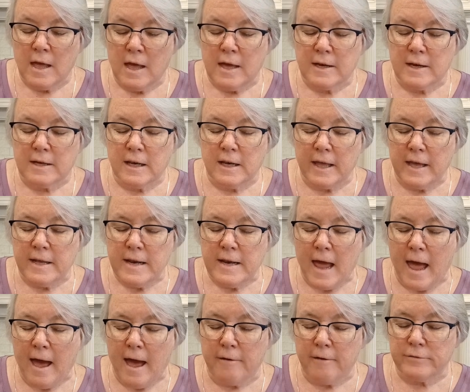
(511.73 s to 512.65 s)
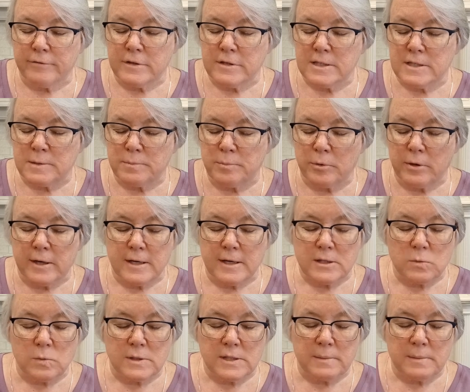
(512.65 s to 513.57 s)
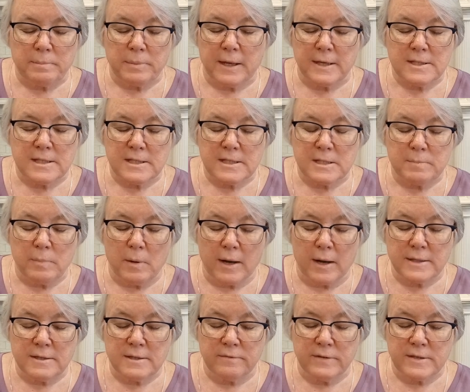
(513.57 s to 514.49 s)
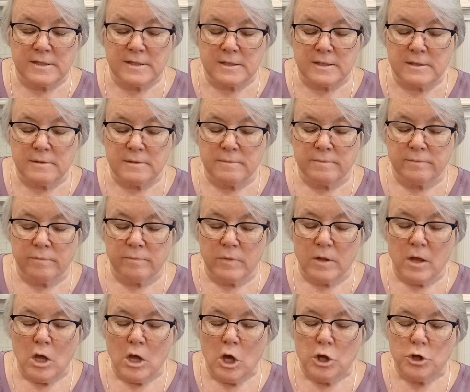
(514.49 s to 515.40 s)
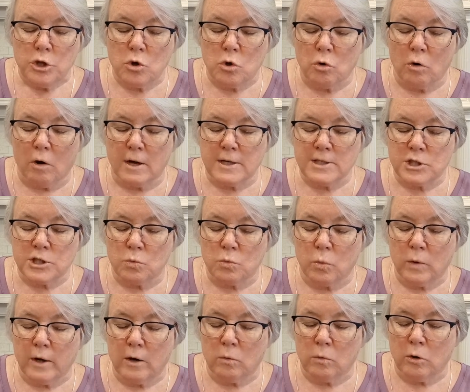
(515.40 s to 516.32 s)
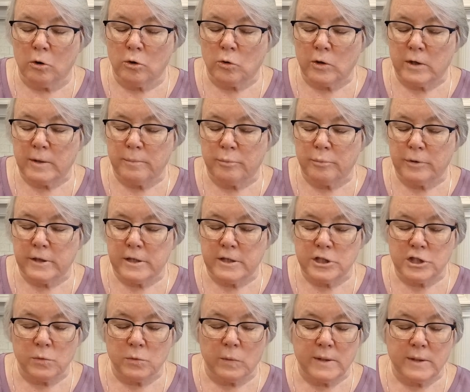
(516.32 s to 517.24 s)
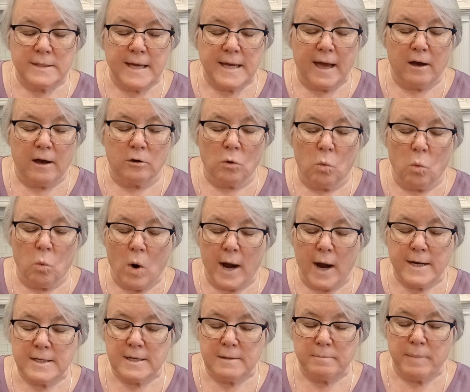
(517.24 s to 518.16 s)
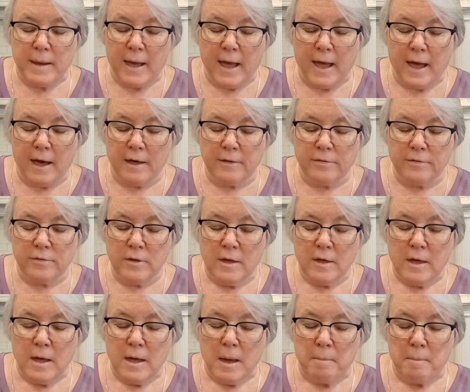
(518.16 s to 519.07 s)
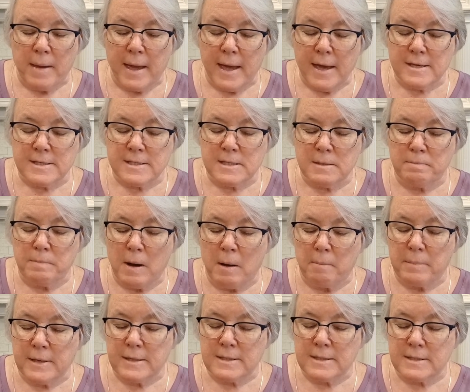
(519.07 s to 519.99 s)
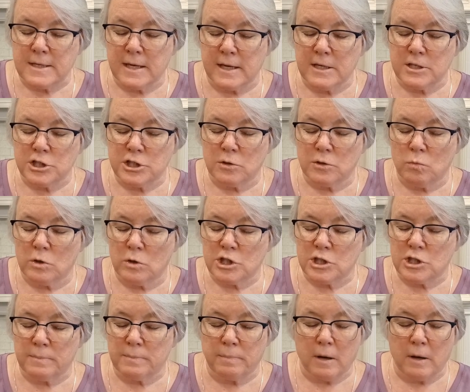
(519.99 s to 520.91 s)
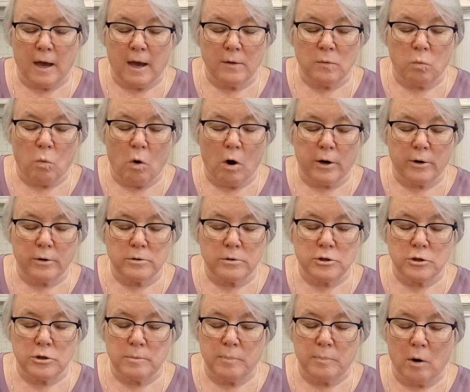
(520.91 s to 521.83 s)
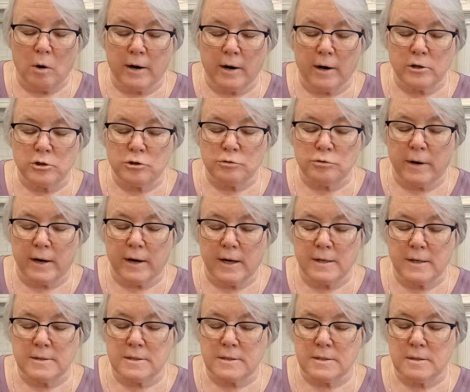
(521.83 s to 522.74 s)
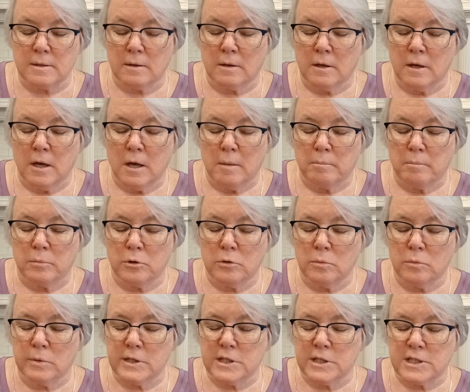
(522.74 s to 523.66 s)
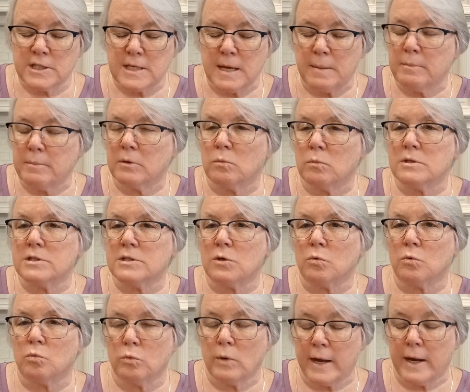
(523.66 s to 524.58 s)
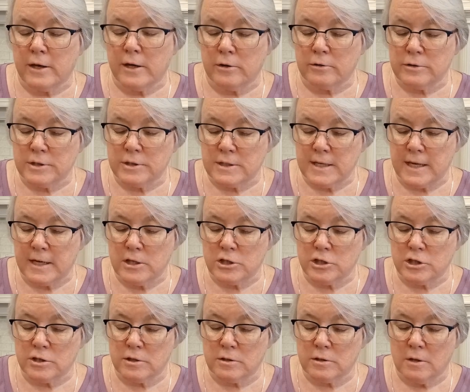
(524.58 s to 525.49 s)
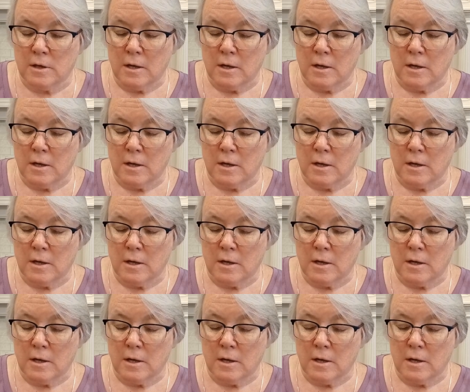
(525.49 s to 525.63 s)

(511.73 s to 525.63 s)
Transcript: Glen Afton Springs was a pleasant spot to visit. You crossed the railroad on a bridge and went down a winding path, past a pumping station which supplied water to the park and trains. Blue Ridge Summit was a regular station,